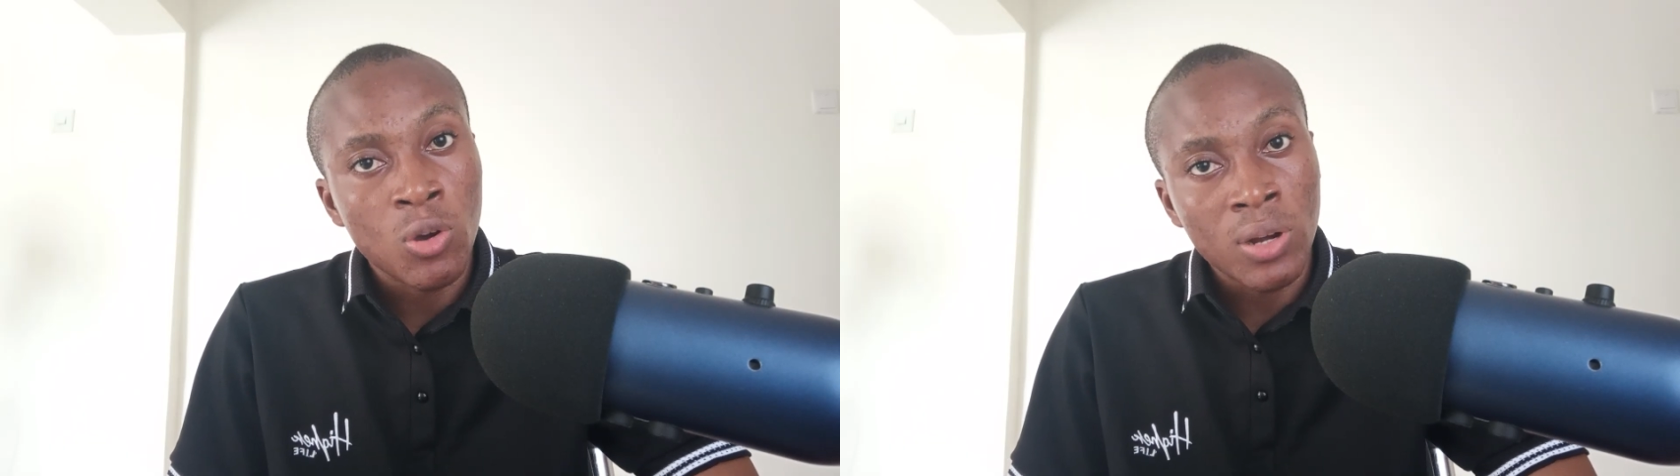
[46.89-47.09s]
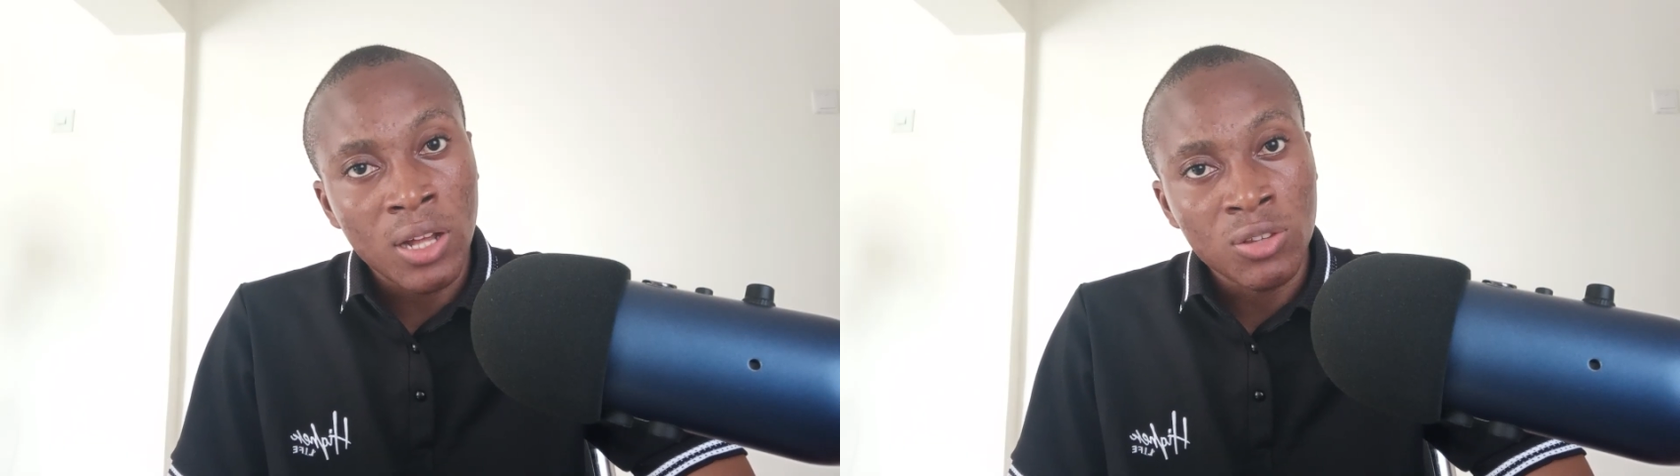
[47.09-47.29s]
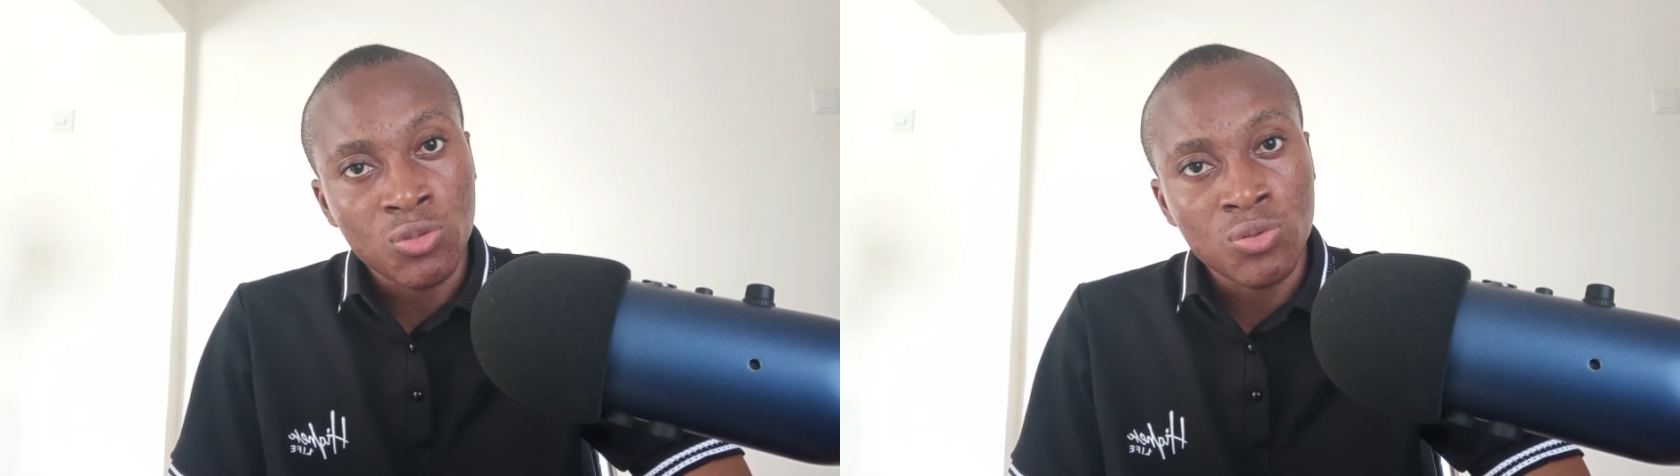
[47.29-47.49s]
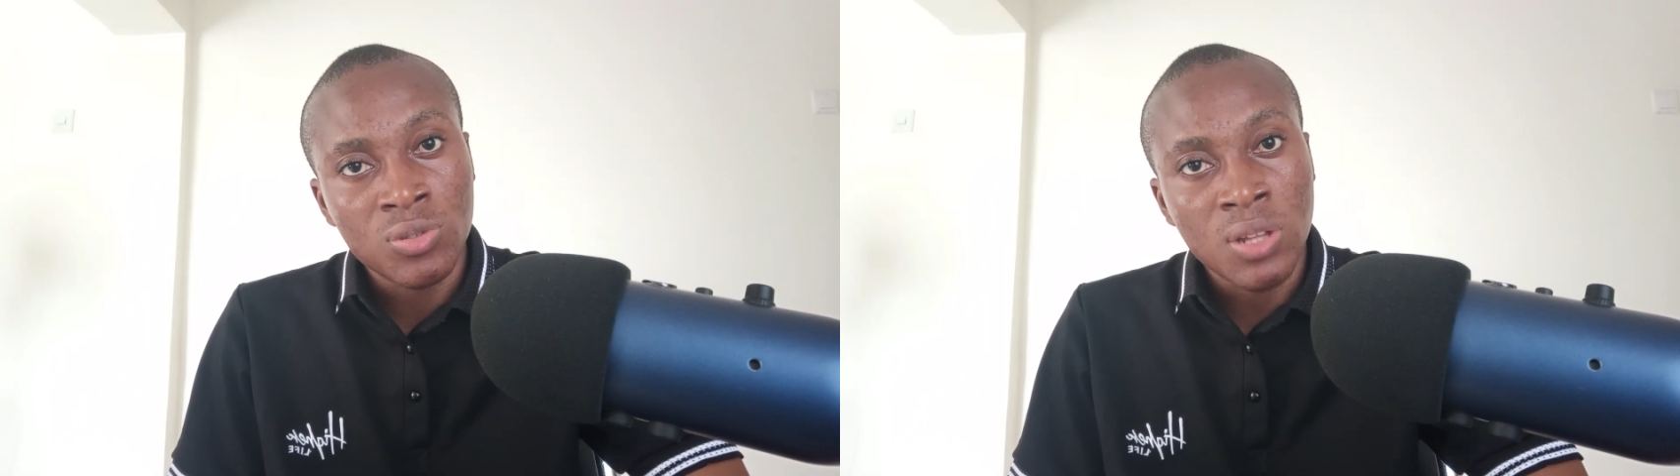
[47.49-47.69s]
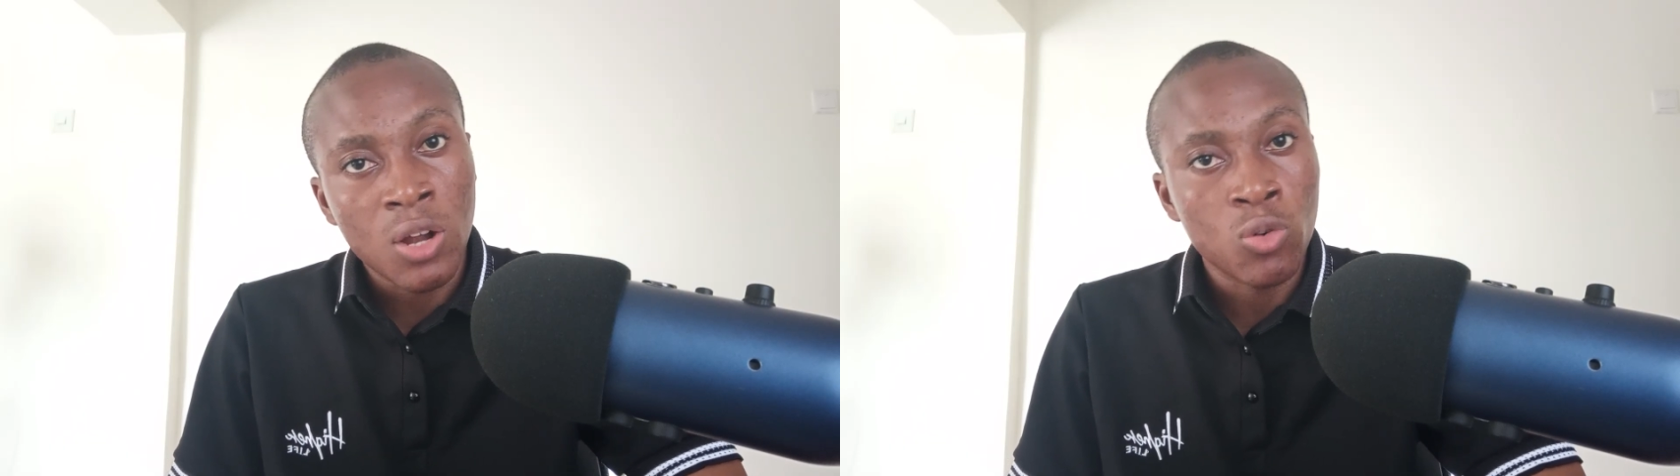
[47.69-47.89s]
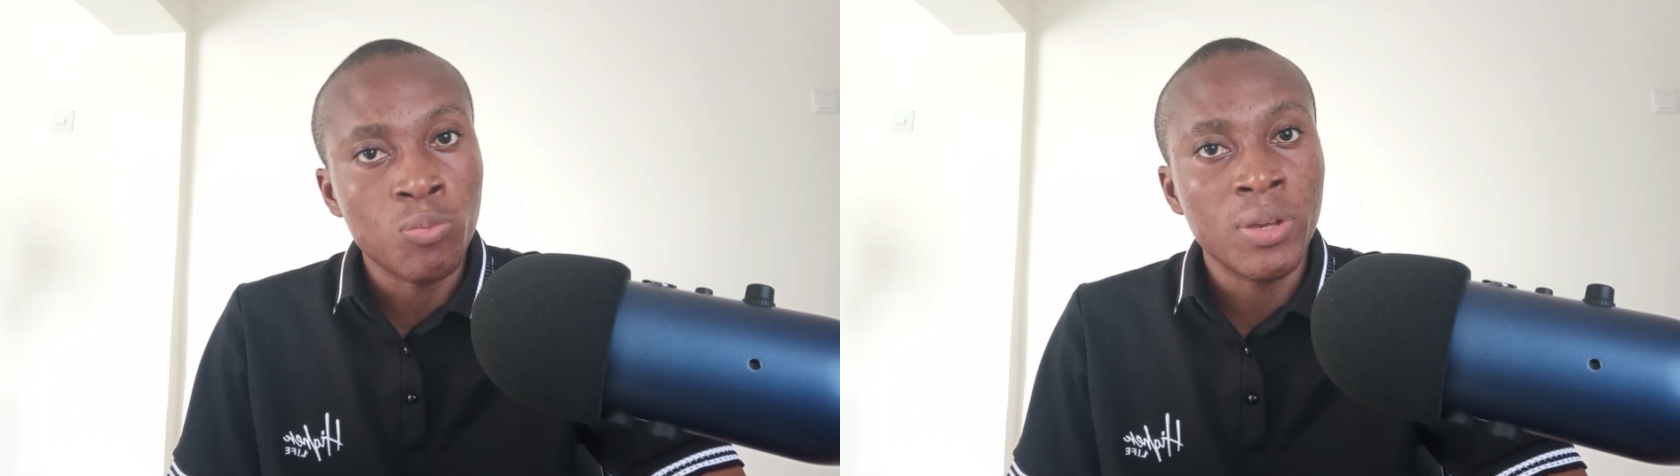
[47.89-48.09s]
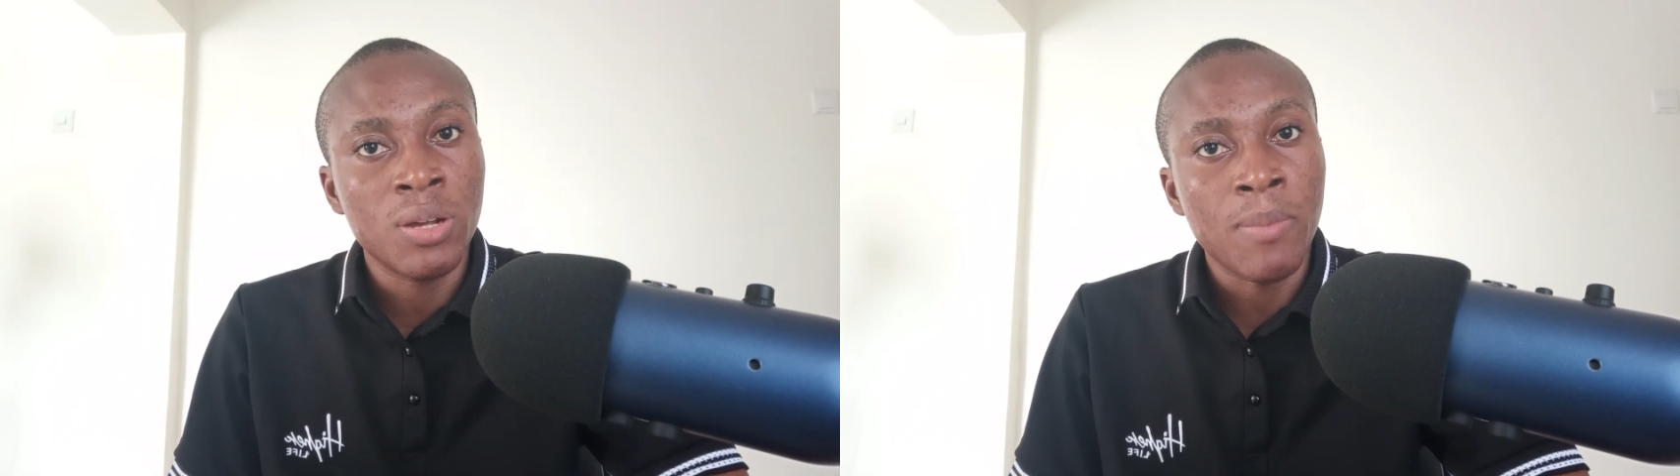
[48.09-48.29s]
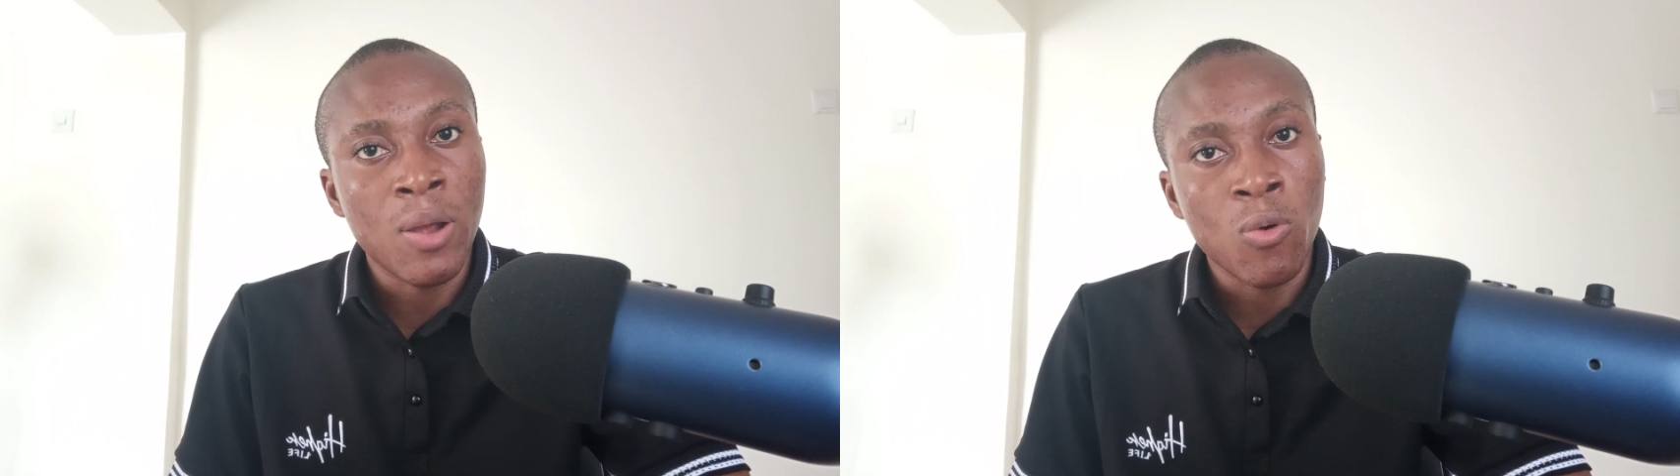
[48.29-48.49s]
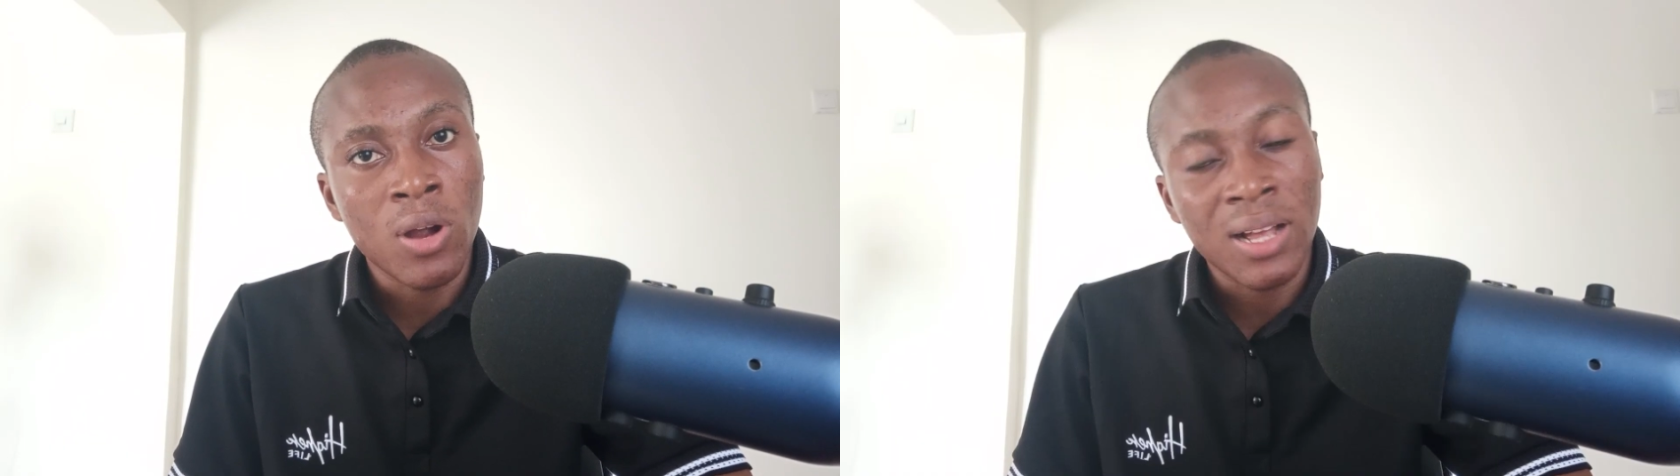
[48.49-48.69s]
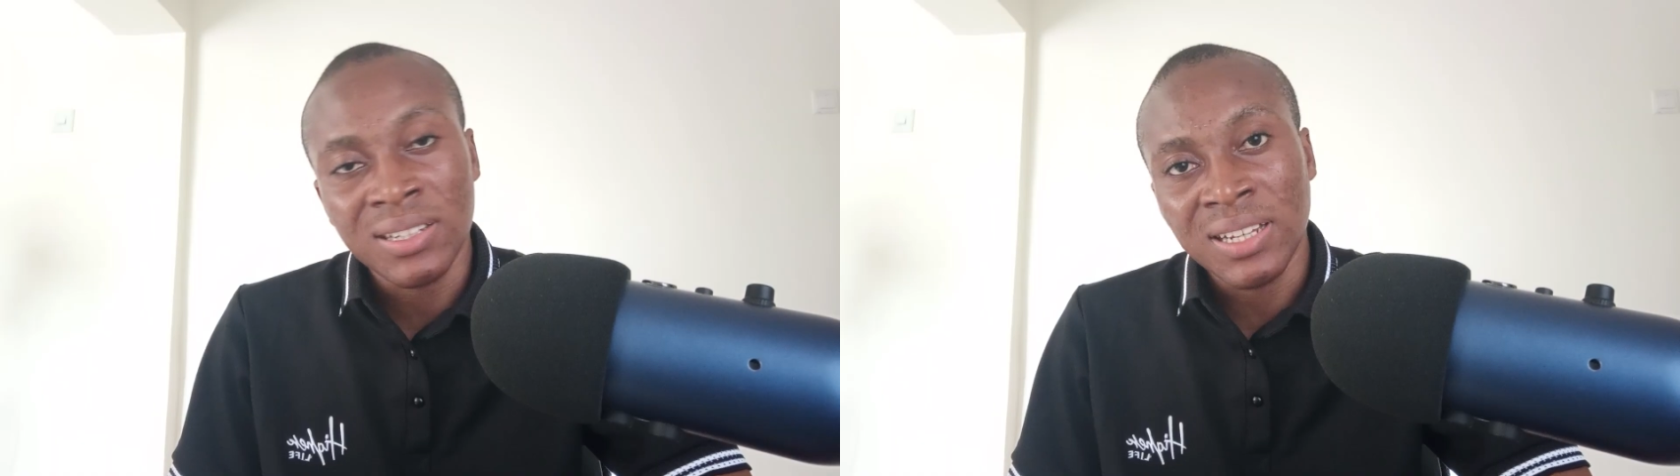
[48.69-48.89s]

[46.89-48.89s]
other tools that could make my work